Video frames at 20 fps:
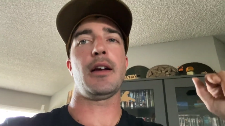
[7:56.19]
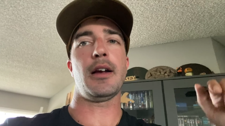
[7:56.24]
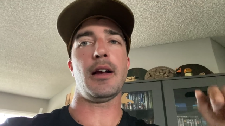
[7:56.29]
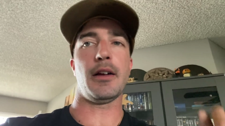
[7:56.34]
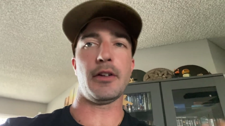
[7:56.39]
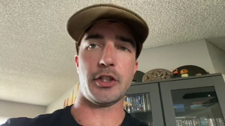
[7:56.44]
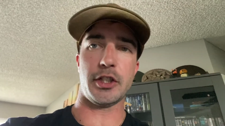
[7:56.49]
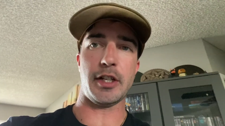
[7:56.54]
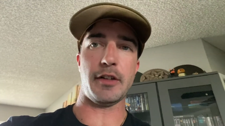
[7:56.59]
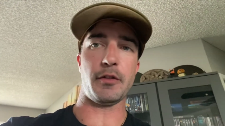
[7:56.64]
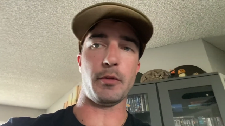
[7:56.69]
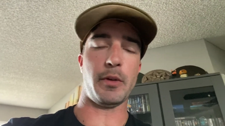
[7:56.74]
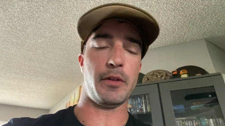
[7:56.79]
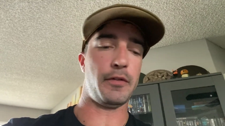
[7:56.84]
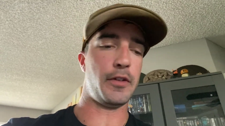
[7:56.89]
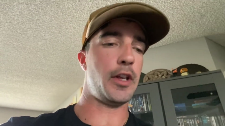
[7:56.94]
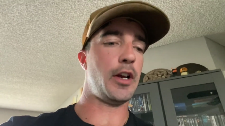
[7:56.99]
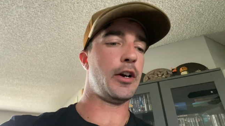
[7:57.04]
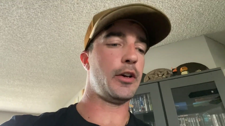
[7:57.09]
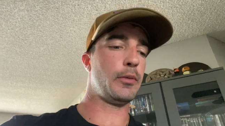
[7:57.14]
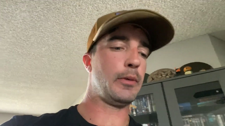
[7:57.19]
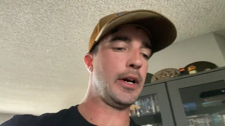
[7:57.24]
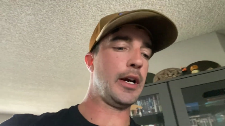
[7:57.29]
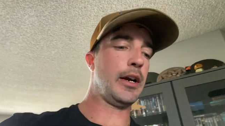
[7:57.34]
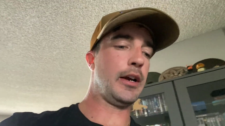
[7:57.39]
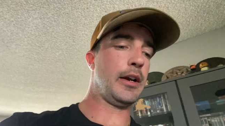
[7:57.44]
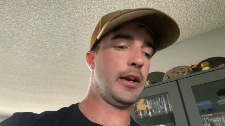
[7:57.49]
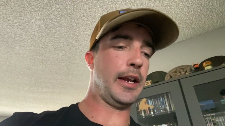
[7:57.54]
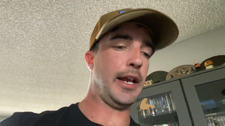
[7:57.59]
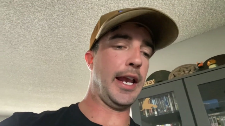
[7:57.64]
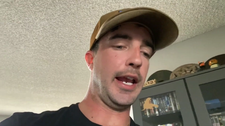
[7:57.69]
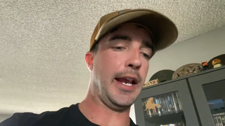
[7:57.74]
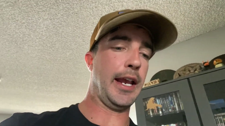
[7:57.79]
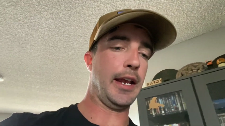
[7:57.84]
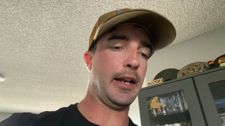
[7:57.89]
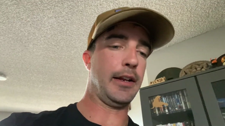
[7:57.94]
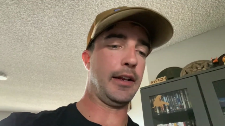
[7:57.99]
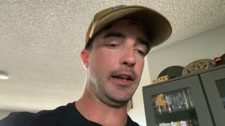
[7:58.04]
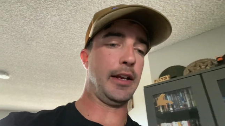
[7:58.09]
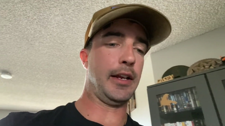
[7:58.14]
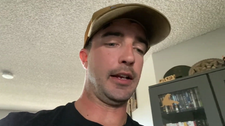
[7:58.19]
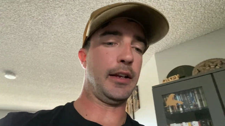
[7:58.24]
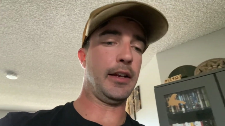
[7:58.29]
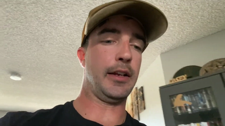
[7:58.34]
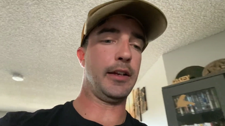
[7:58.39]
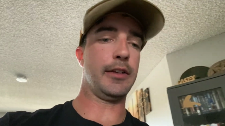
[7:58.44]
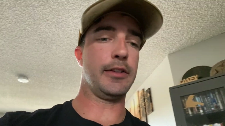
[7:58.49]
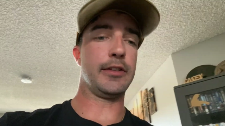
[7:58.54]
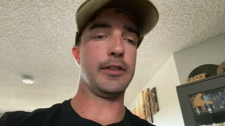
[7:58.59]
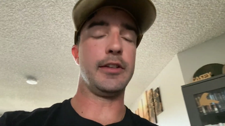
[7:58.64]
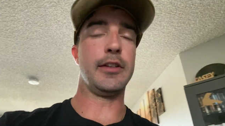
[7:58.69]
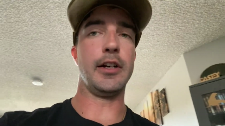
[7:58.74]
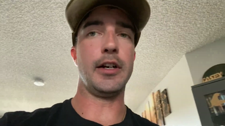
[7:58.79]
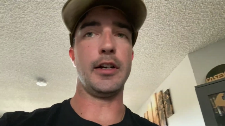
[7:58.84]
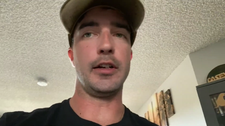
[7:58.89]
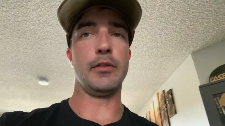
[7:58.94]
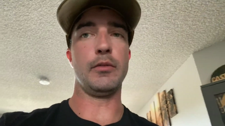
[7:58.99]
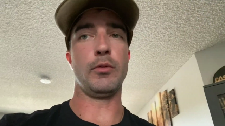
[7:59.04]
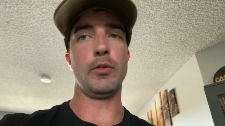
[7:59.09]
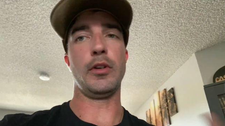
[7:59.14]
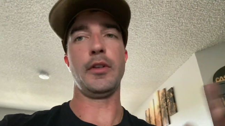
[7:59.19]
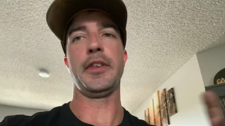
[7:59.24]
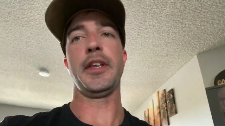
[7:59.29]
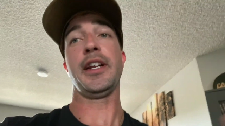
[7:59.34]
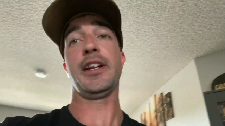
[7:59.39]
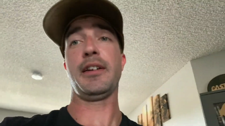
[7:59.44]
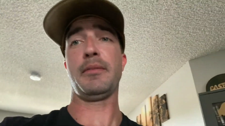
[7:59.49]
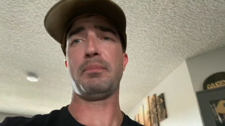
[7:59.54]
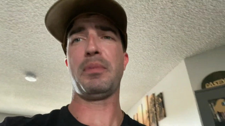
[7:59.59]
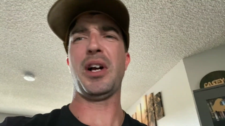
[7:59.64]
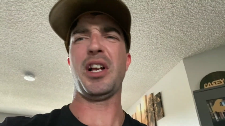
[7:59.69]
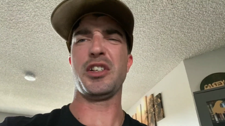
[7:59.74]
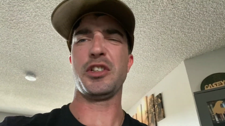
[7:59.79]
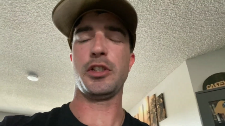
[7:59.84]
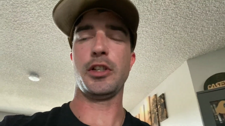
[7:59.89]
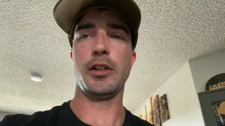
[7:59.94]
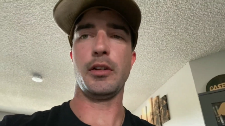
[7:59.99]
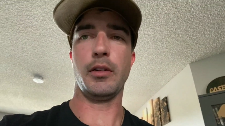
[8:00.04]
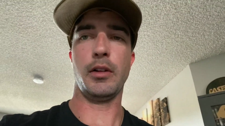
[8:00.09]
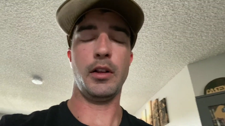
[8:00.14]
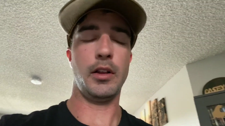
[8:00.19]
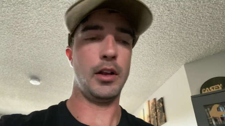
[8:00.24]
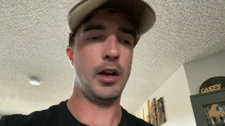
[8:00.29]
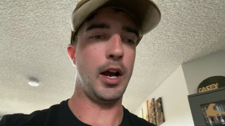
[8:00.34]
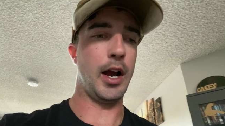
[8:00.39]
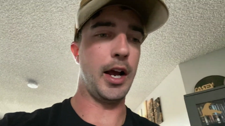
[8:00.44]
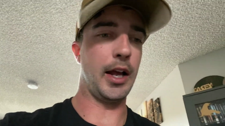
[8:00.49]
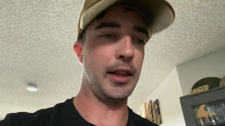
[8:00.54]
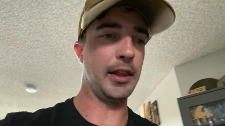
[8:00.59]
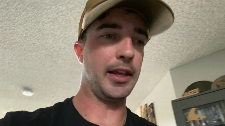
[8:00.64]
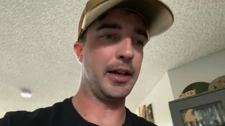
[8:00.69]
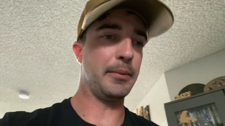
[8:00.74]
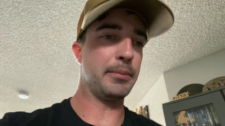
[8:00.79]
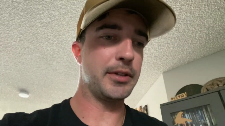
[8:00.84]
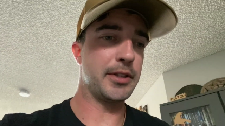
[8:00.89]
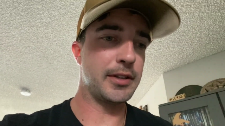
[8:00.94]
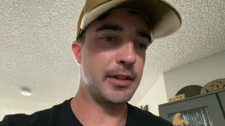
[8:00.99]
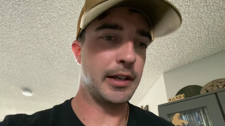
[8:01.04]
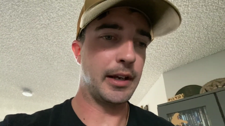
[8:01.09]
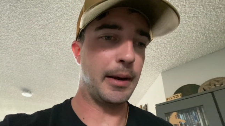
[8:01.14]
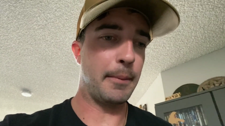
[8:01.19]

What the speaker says: I just have to wait for the hardware, and it is done. Well, then polish the lips. I